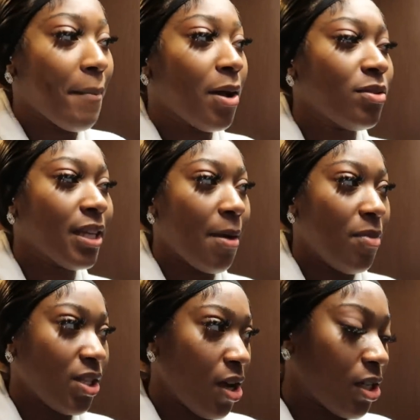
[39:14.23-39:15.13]
might also get a
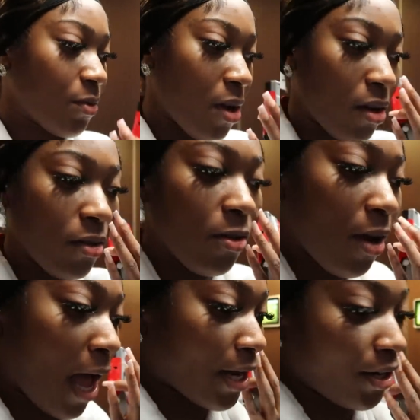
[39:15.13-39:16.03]
massage as well.
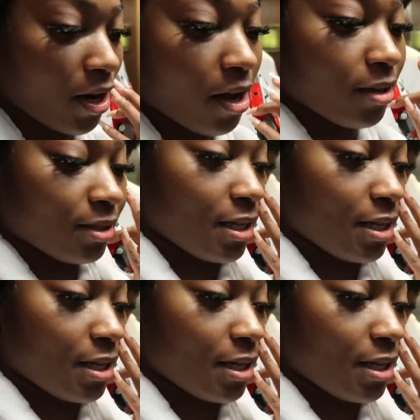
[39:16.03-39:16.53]
I don't know, I'll